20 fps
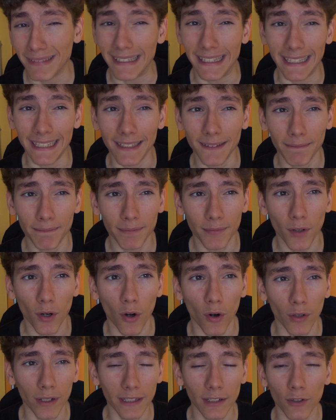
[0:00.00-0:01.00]
deep
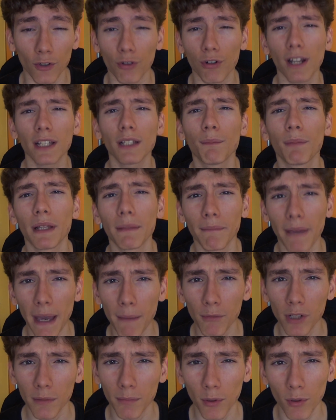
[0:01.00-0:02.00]
or incredibly
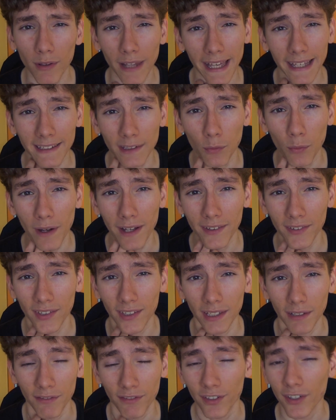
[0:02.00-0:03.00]
memorable like the ones
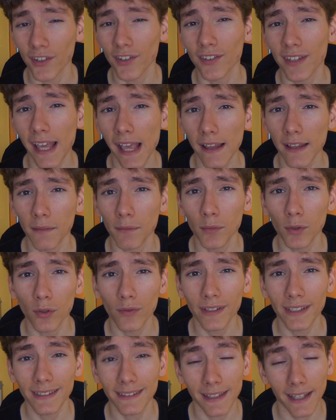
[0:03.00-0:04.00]
in the first Alien
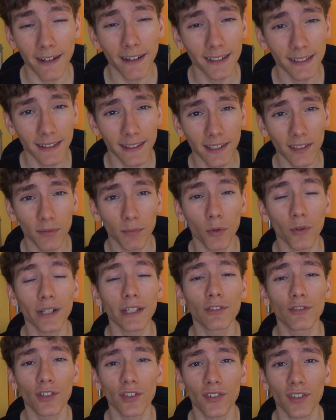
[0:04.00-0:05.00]
movie, they're at least more
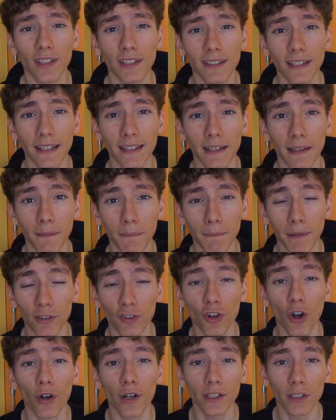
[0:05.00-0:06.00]
interesting than the
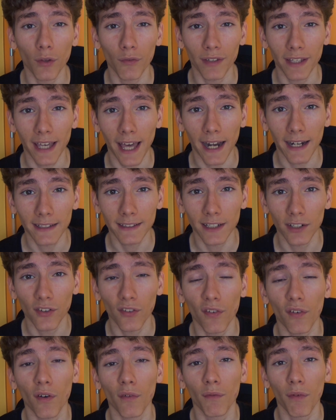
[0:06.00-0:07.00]
majority of the
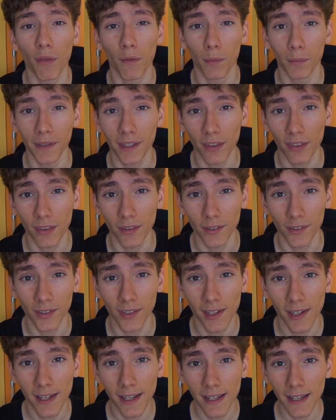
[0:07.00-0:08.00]
characters from
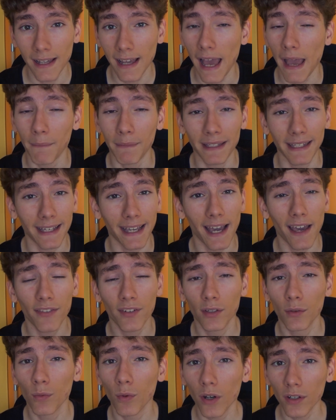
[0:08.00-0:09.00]
Prometheus. I mean,
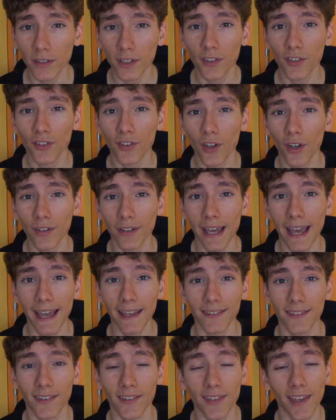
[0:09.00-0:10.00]
Katherine Waterston,
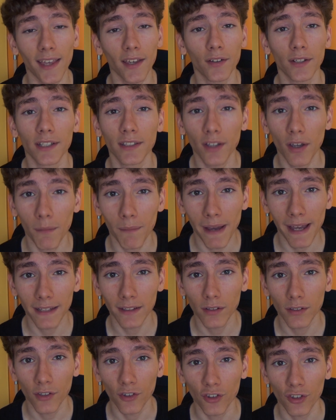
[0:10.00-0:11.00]
as the second in
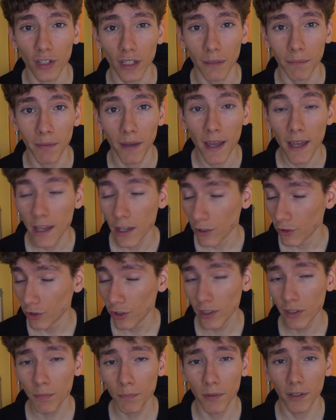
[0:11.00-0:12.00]
command on the ship,
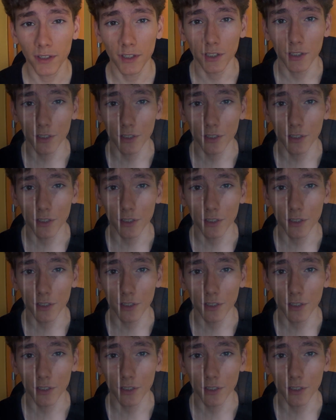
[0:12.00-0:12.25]
she's pretty